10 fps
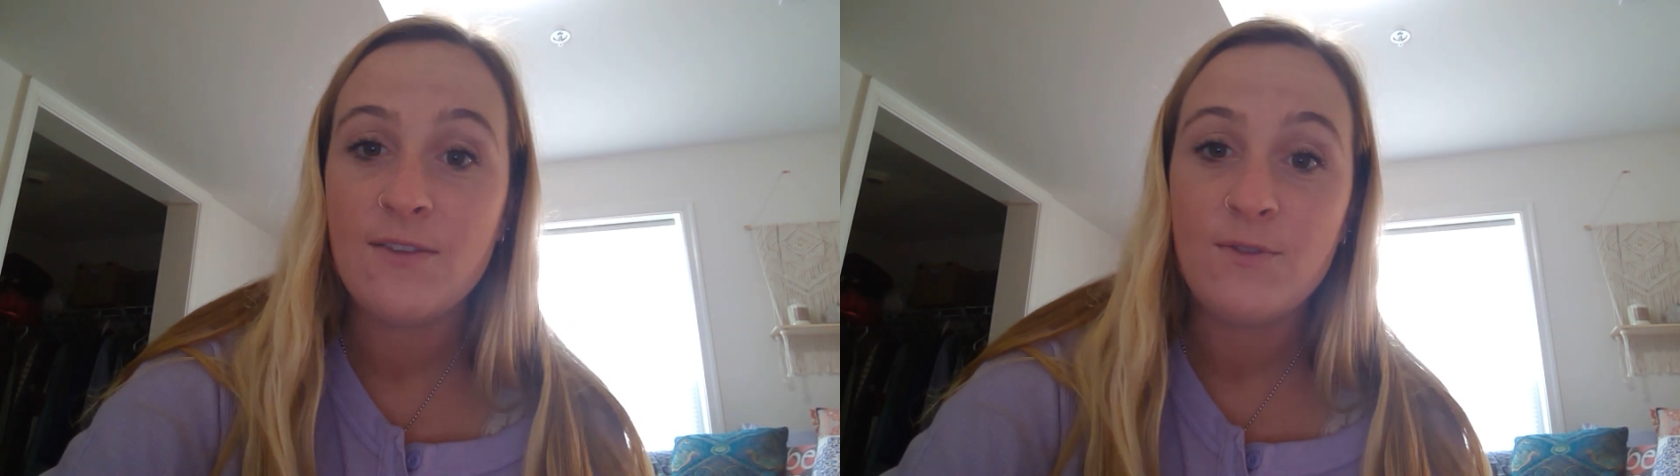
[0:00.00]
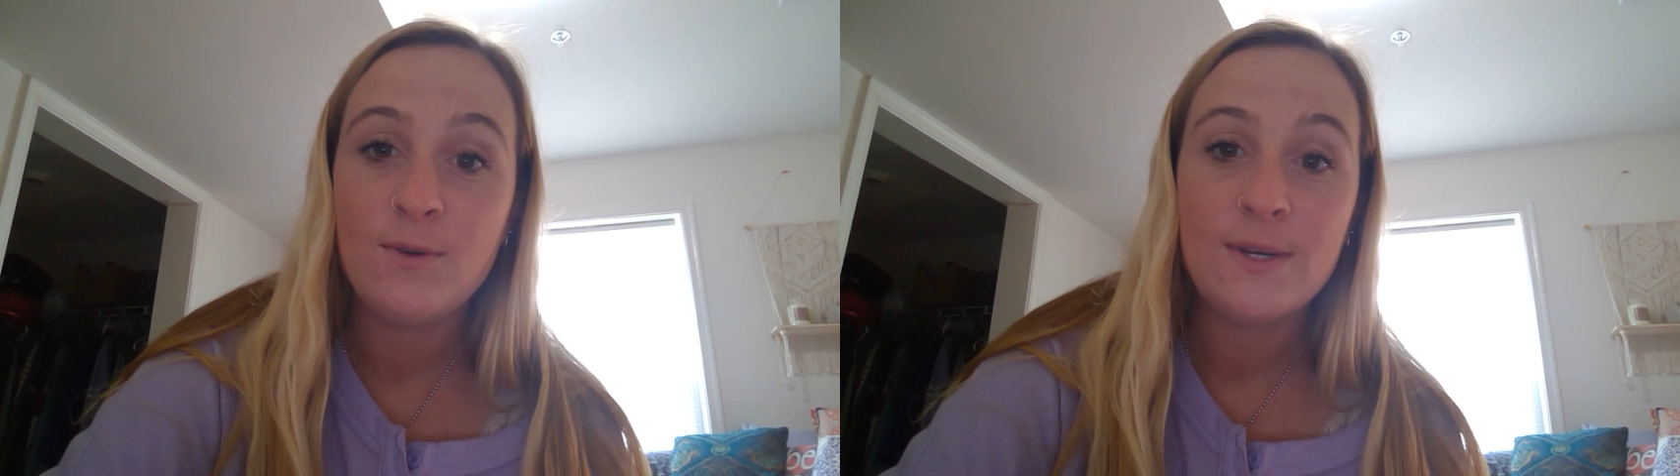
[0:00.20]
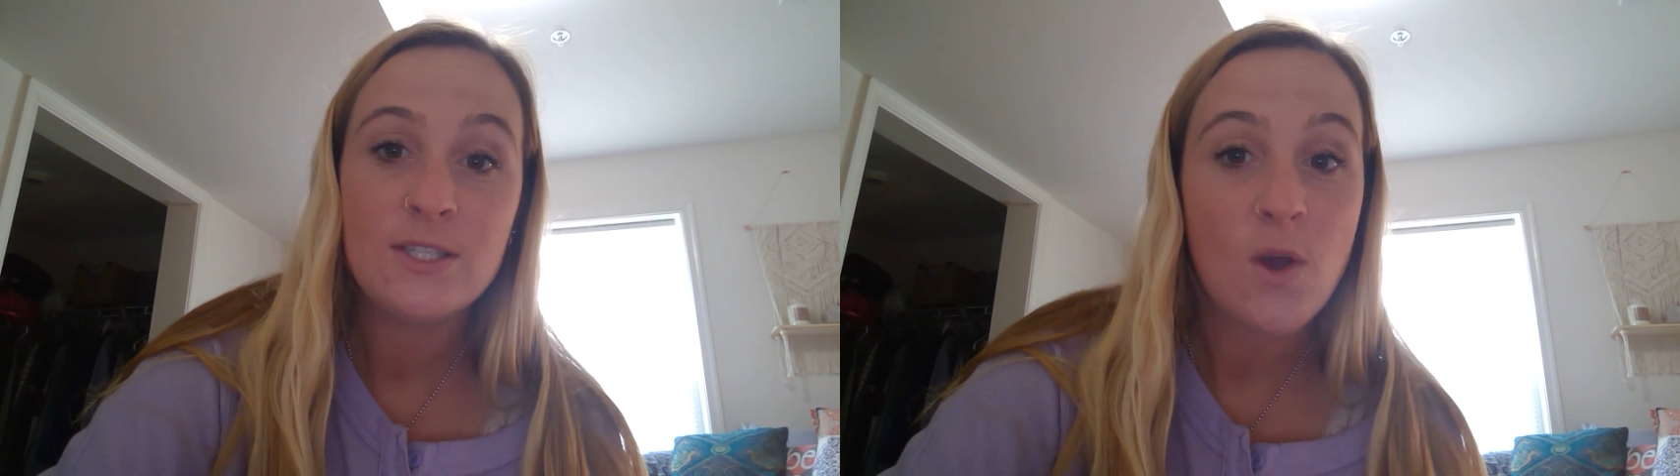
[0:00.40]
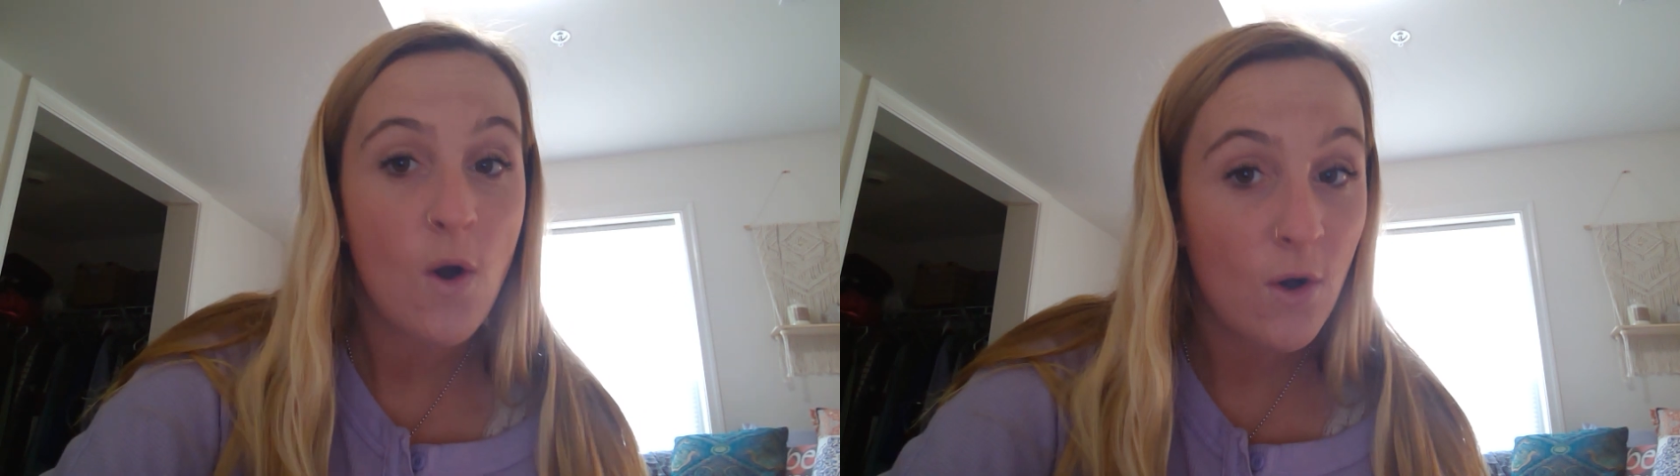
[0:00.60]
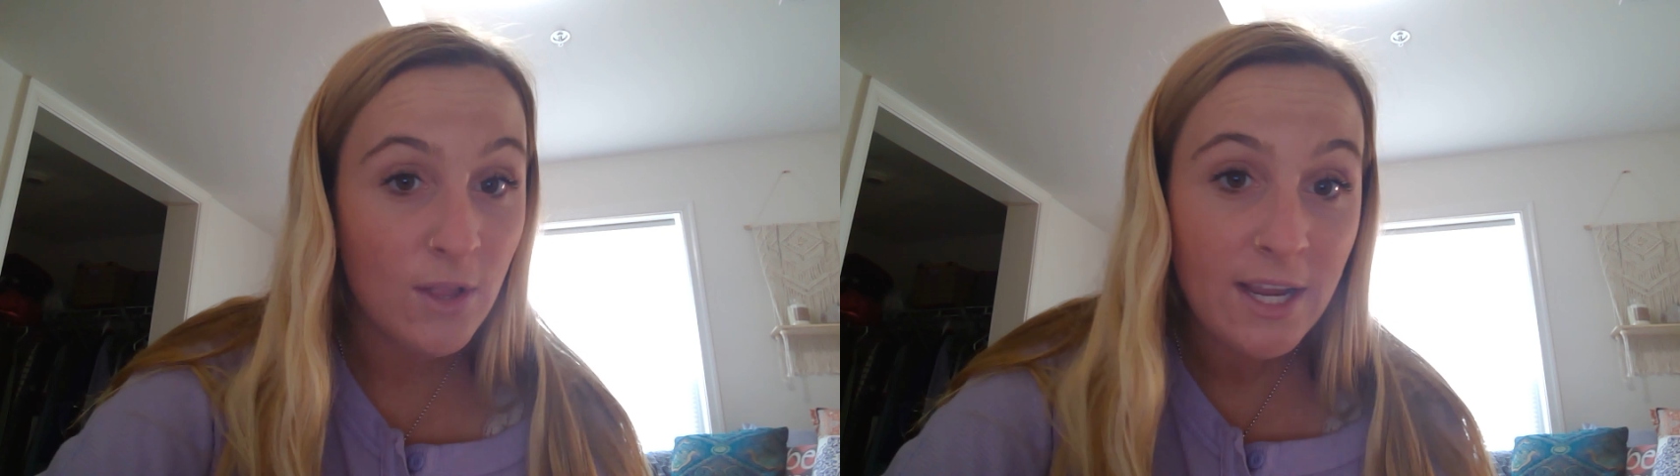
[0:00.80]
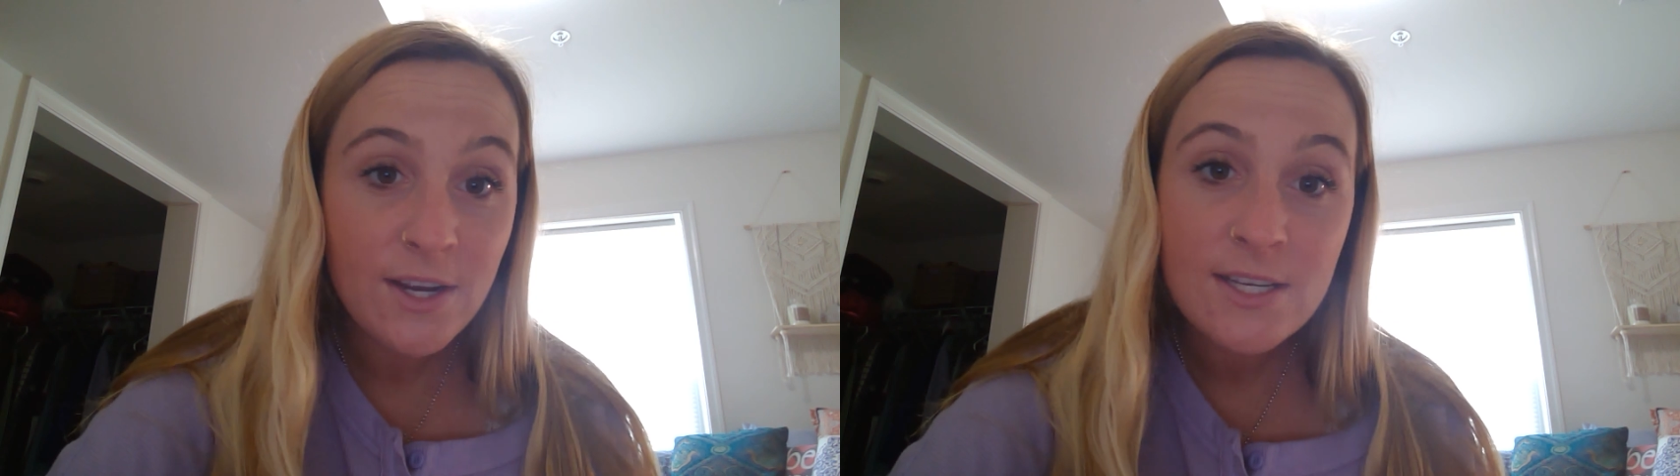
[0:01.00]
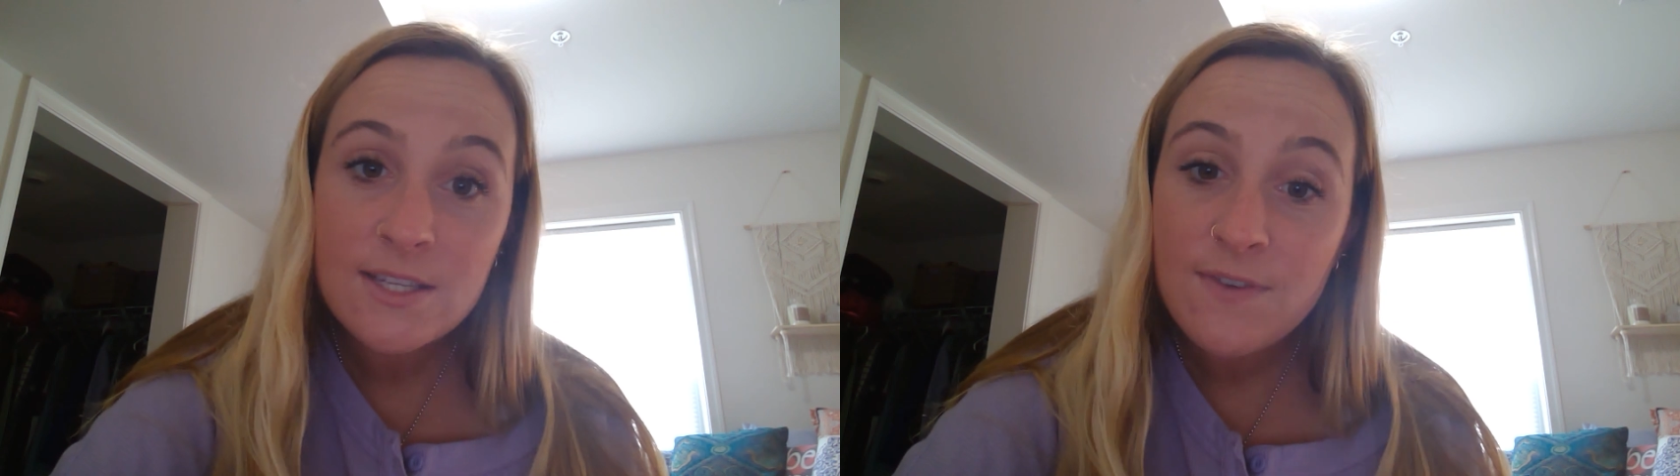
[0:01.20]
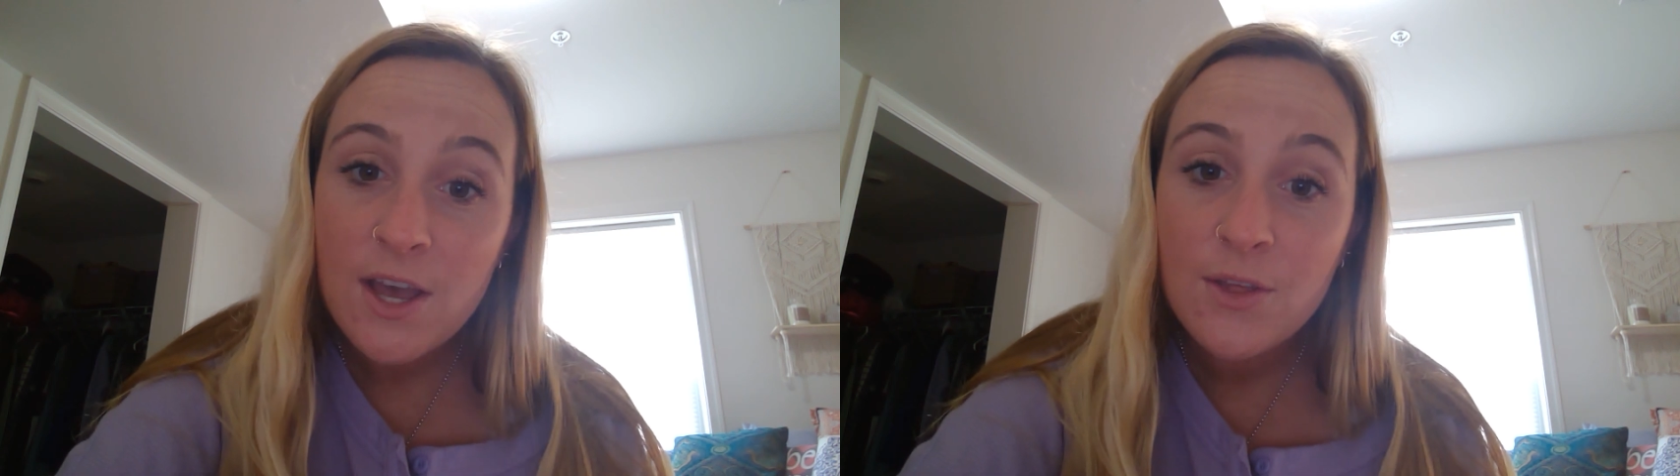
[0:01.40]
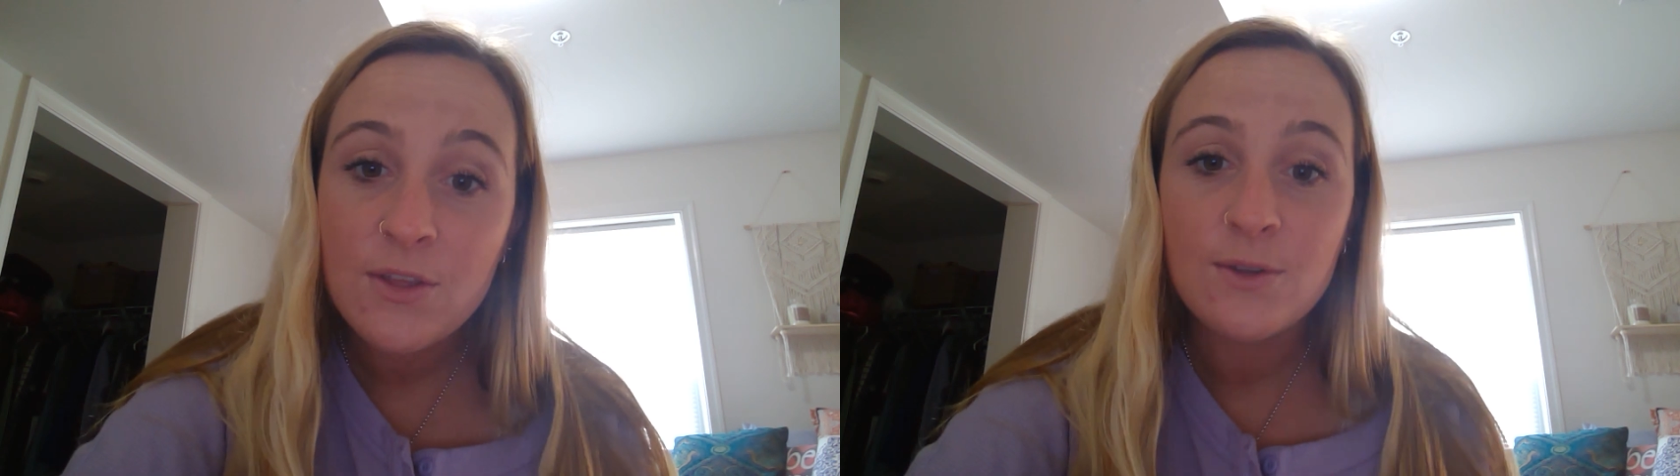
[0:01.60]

influence all areas of health,